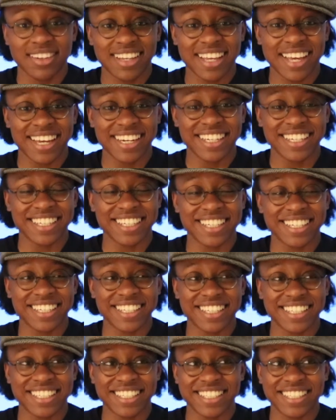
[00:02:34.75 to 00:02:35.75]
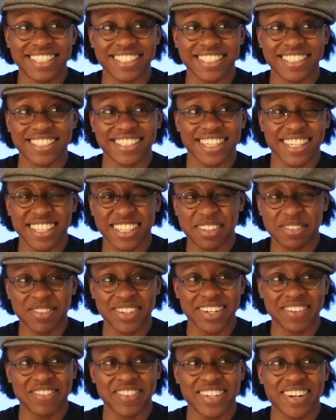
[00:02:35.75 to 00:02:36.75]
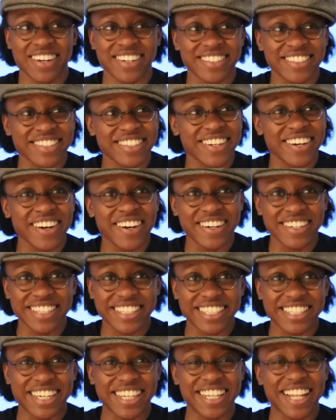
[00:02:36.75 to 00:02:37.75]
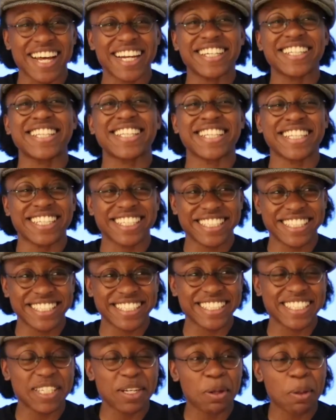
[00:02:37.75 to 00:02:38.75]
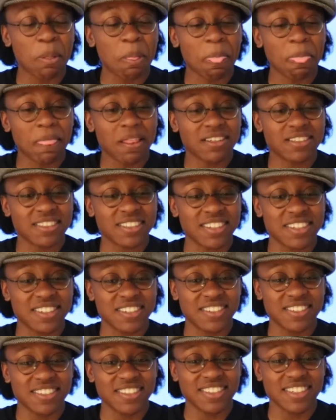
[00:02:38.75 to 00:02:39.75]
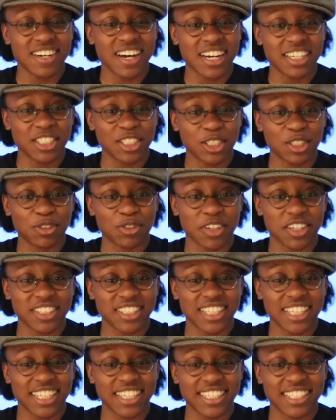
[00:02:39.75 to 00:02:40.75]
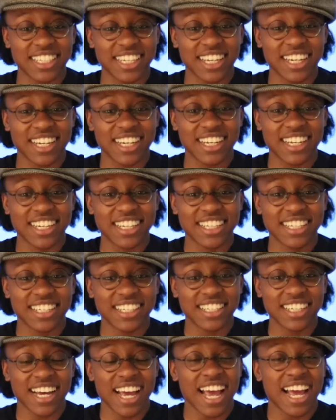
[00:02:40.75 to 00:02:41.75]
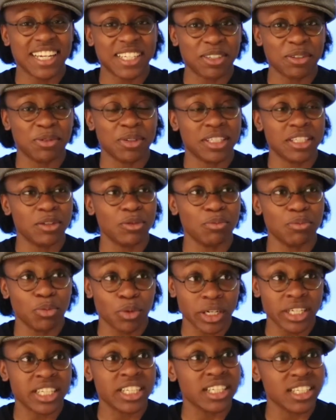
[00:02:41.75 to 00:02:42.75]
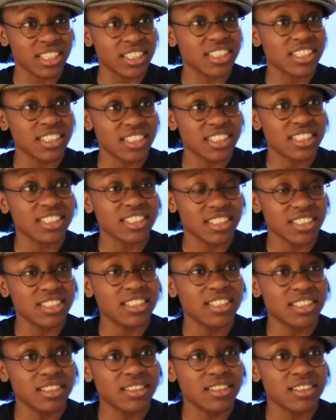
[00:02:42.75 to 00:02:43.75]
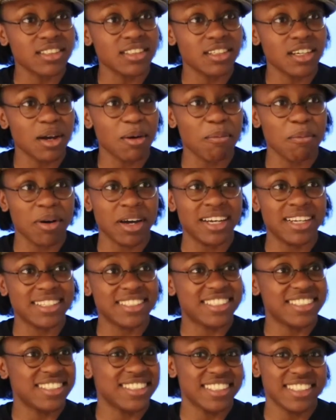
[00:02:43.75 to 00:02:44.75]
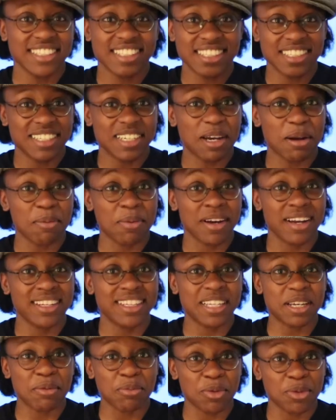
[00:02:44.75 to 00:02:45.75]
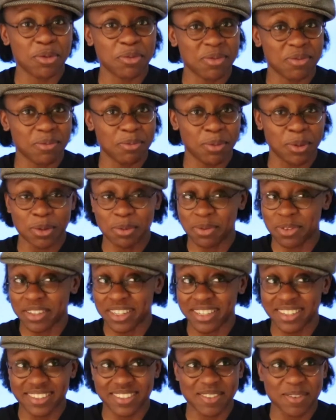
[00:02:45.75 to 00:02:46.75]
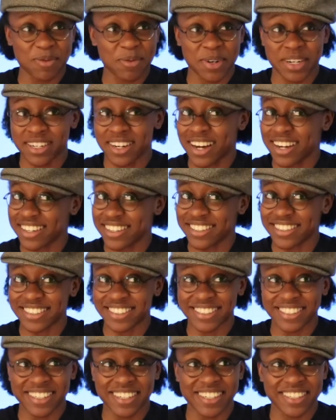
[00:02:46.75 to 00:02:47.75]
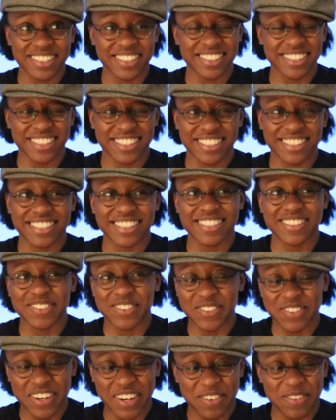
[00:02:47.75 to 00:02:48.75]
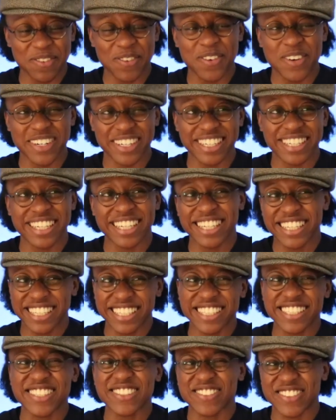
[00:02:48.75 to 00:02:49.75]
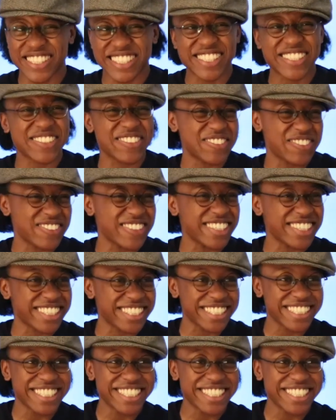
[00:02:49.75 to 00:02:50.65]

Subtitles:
Canada is a little bit of an underdog in a lot of things, so I just felt that I had to really bring it. But apparently a Blueprint, we're not underdogs, because you've had four Canadians win so far.